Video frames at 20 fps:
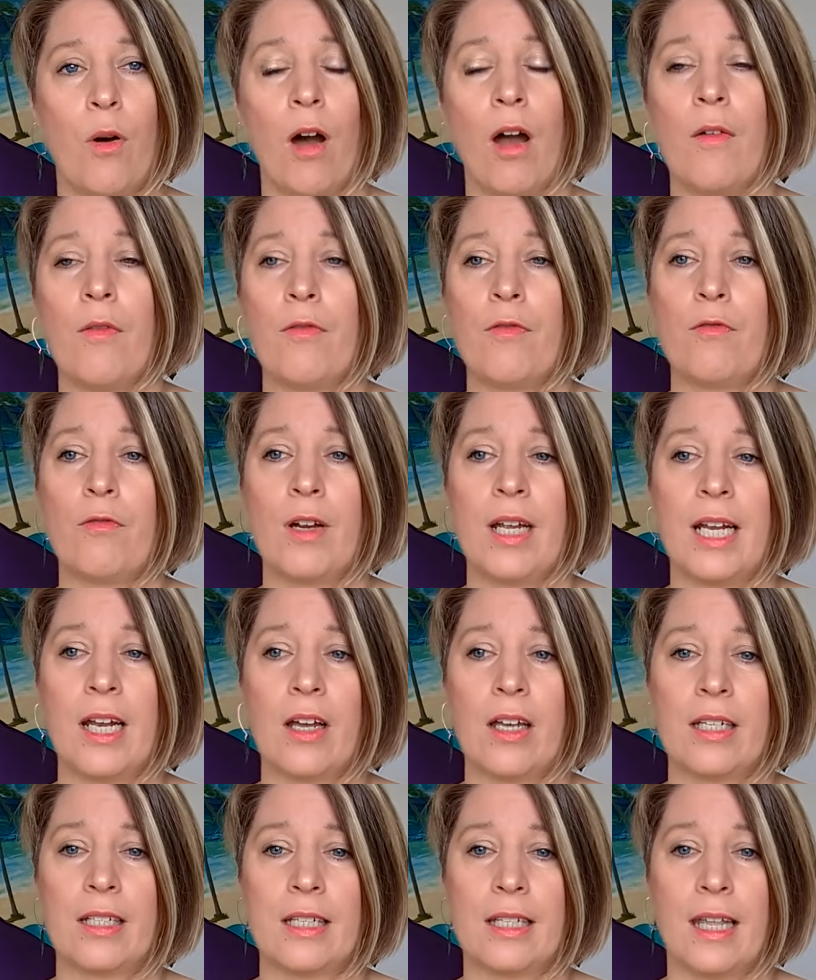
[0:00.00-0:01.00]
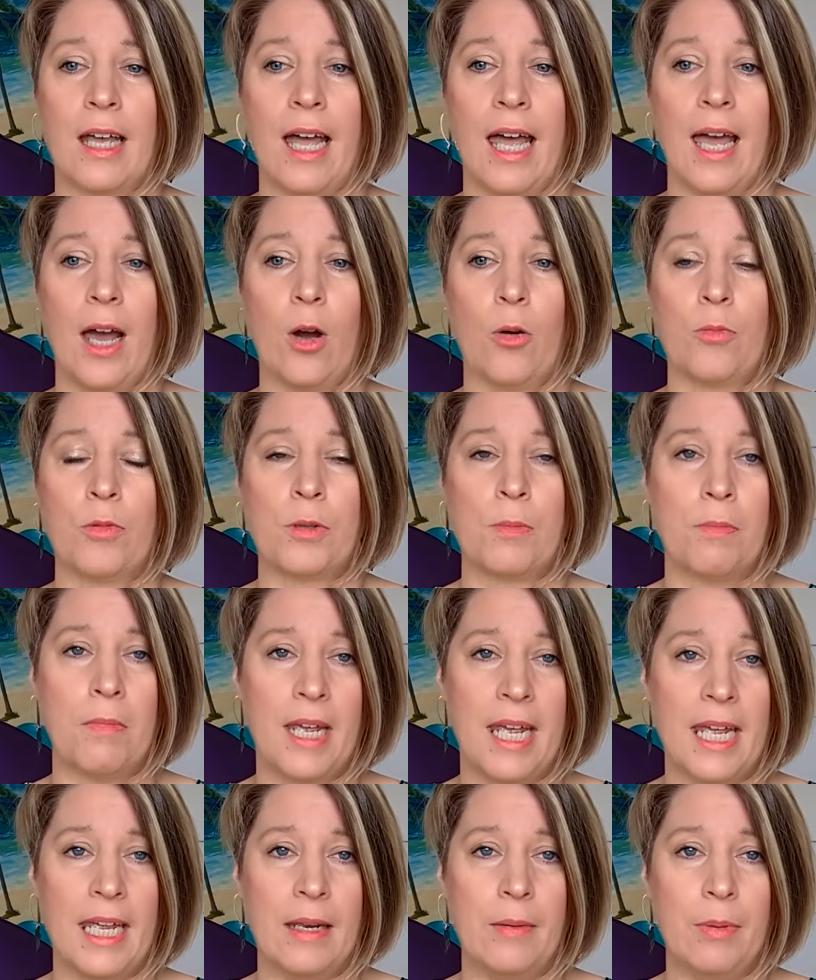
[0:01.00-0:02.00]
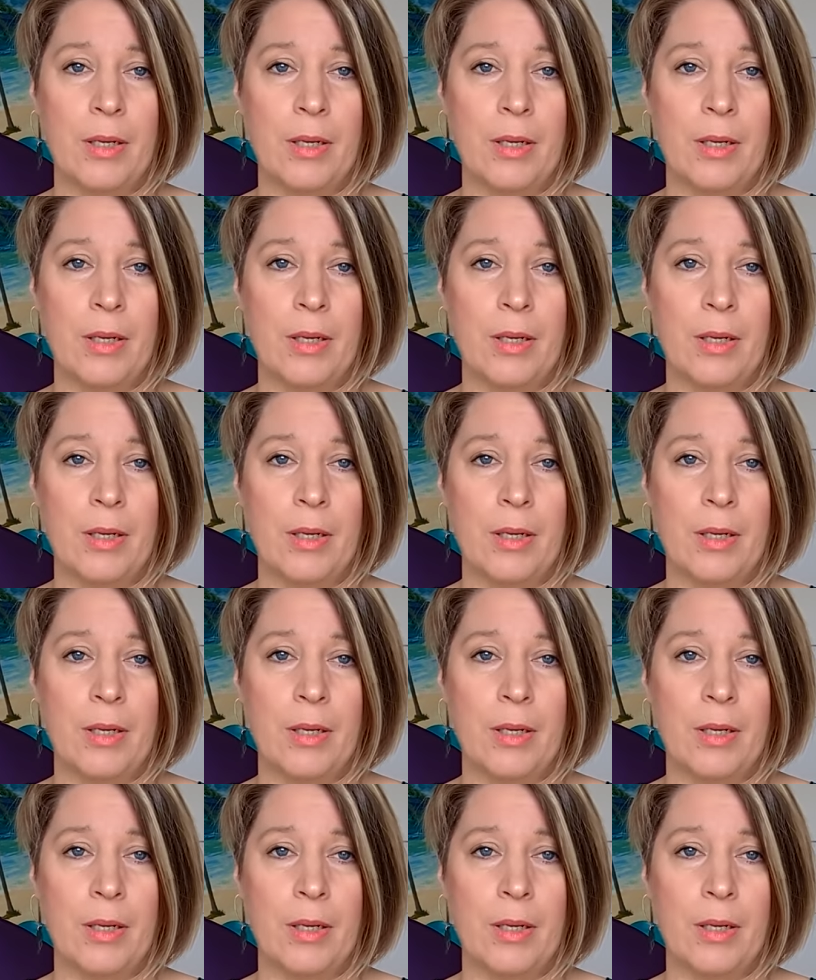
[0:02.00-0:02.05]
I've realized that that helps me,